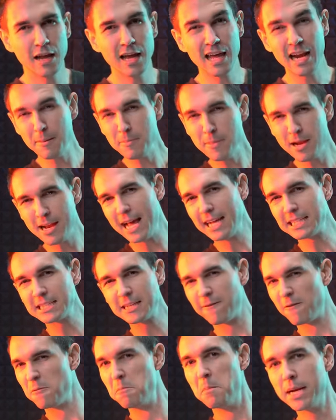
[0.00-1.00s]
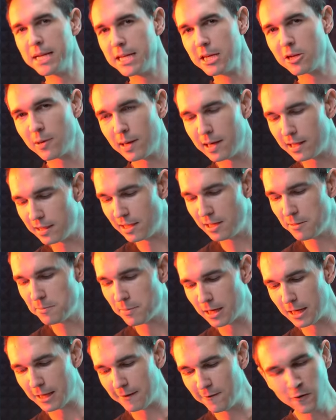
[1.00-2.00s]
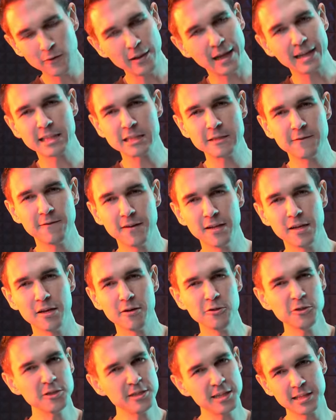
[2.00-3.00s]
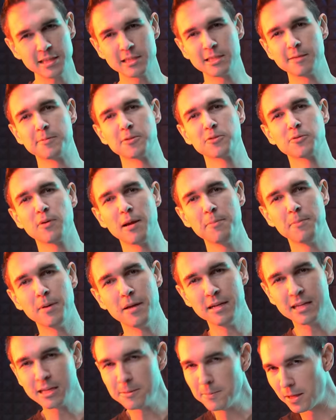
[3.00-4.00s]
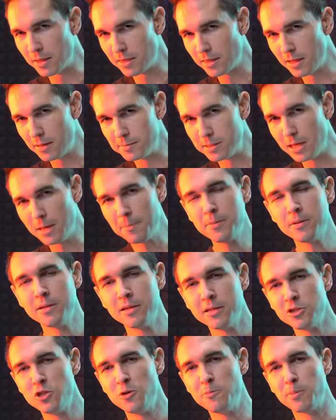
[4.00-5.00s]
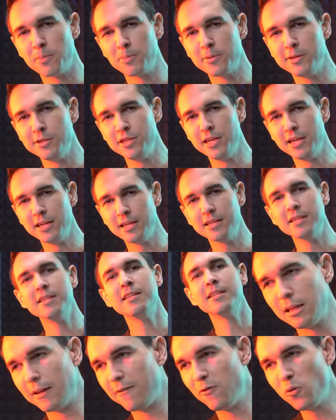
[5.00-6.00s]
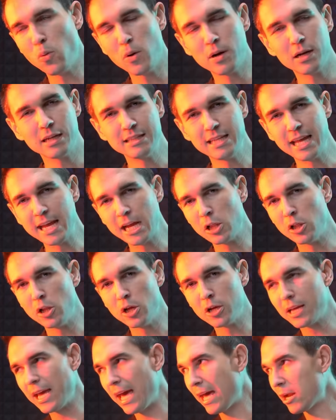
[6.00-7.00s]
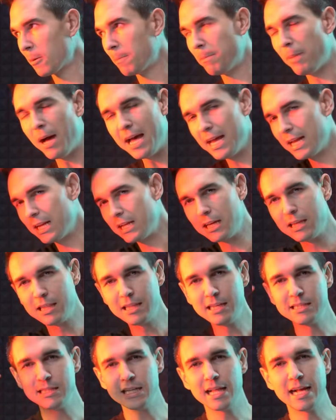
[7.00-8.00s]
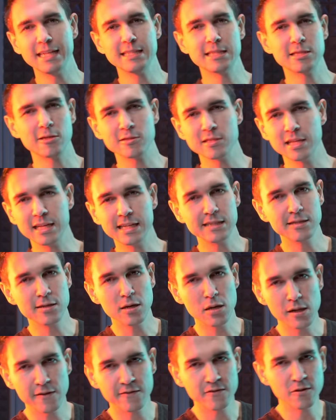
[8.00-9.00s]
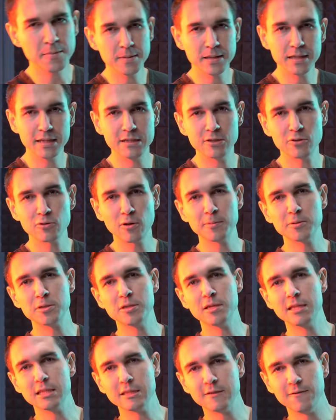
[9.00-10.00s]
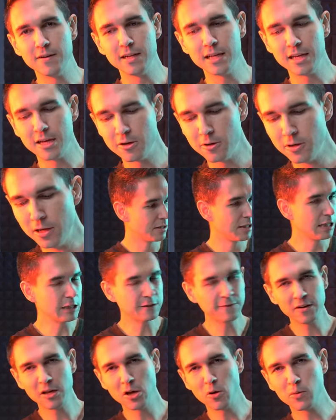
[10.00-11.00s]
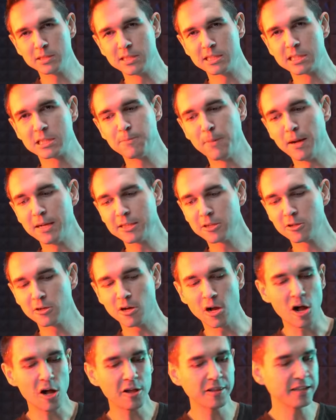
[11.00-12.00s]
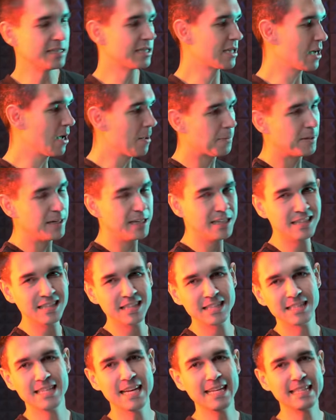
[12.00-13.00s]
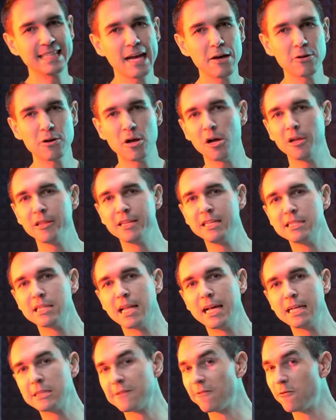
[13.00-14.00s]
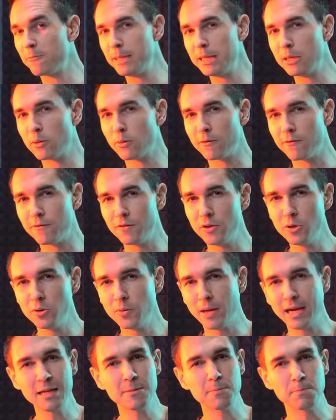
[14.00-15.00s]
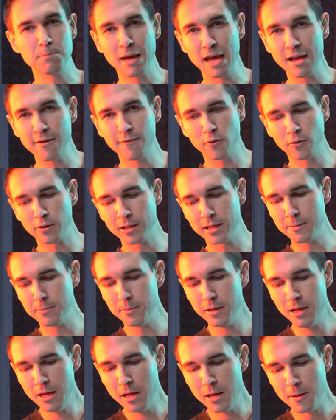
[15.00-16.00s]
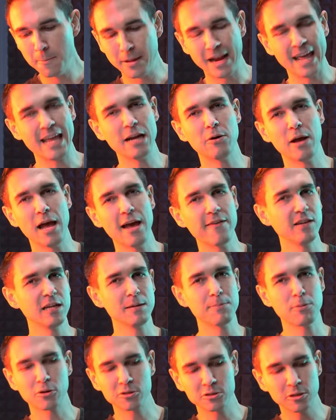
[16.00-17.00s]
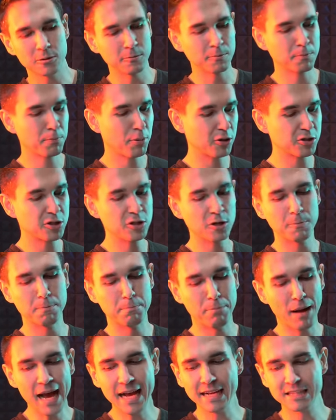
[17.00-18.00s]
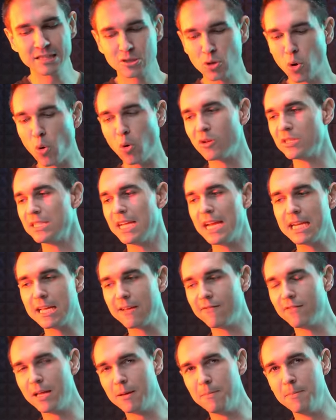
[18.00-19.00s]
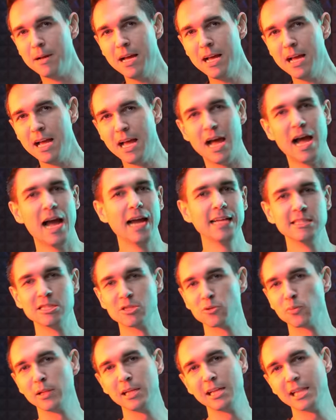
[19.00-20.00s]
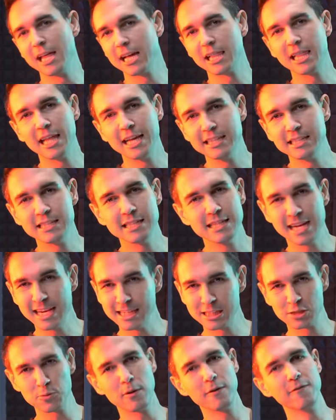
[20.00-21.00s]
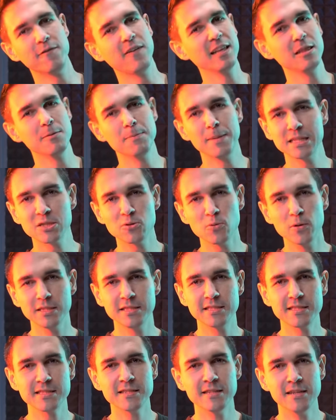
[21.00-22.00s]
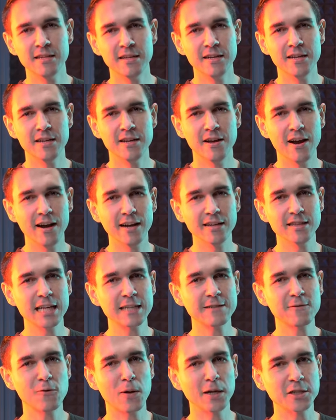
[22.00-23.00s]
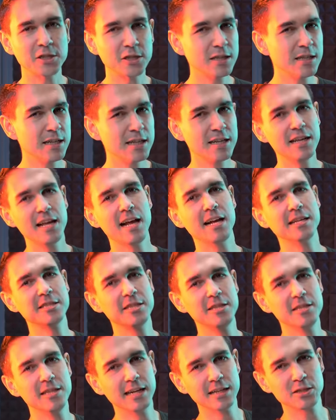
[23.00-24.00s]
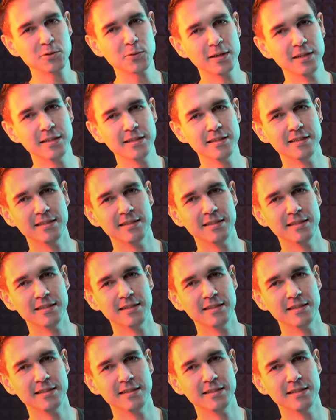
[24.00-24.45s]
And I'm not asking for money or anything, but if you like this video, just hit the subscribe button and give me a thumbs up. Super appreciate it. If you wanted to take a look at or buy any of these lights, there's links to all of in the description of this video. This video wasn't sponsored. All these companies sent out all these lights for me to review. I didn't pay for them, but I don't have any personal bias towards any of them. I just really like lights, and I just want to find the best ones. All right, thanks for watching. I'll see you in the next one.